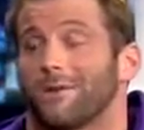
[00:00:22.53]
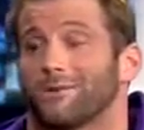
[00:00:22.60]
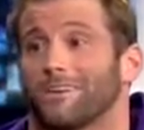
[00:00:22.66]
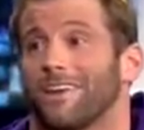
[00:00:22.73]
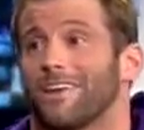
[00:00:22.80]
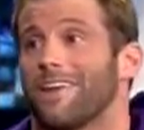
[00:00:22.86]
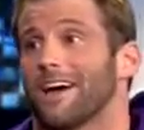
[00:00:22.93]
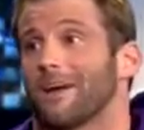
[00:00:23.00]
I was
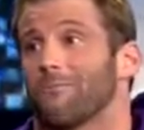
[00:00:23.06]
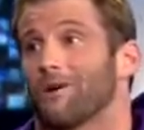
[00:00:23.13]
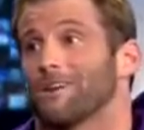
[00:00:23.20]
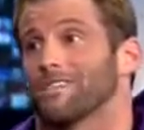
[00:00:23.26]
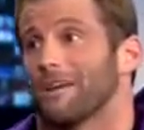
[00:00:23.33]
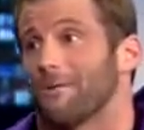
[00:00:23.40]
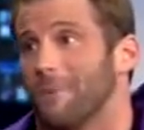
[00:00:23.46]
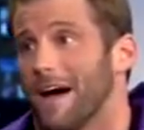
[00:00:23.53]
in a neck
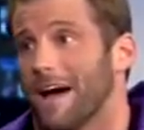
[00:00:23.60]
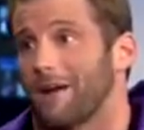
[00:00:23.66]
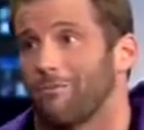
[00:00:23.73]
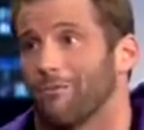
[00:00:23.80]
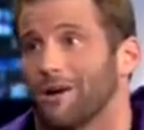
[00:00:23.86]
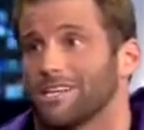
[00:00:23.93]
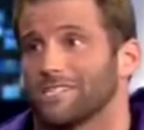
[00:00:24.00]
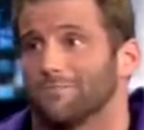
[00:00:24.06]
brace and a back
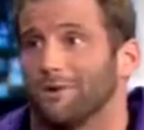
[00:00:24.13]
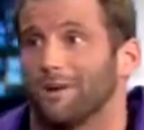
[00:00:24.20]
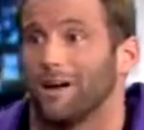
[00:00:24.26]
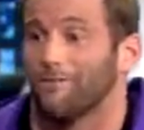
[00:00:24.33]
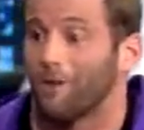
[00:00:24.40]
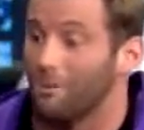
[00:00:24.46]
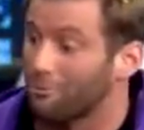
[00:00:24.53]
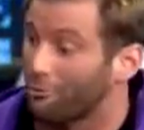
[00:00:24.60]
brace, but
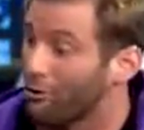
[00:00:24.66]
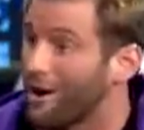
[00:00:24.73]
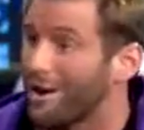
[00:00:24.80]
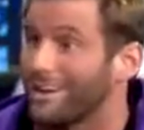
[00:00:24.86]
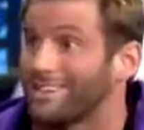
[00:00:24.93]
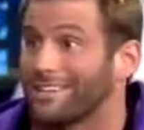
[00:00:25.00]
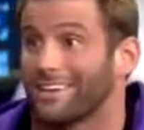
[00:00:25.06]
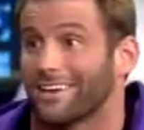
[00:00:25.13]
I've
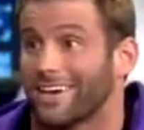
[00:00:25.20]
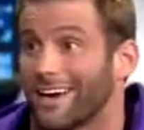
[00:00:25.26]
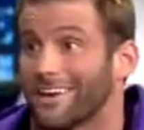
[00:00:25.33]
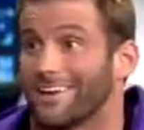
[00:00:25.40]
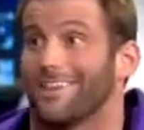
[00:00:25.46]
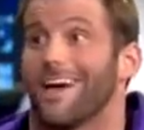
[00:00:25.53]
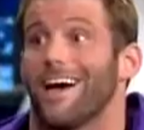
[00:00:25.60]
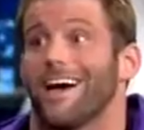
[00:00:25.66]
upgraded to the
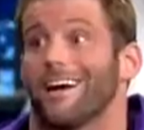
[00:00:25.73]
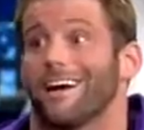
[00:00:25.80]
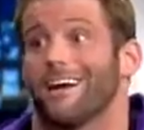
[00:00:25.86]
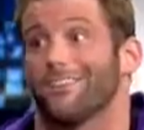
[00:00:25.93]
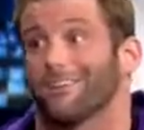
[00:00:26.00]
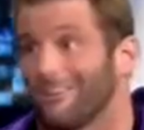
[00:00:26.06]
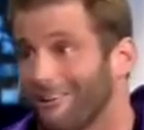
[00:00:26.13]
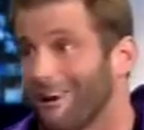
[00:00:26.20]
cane. Yeah,
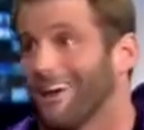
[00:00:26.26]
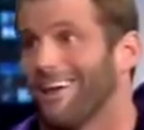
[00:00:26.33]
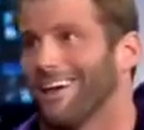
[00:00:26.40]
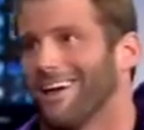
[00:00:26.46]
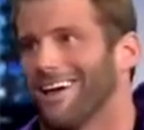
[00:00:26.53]
I look all right.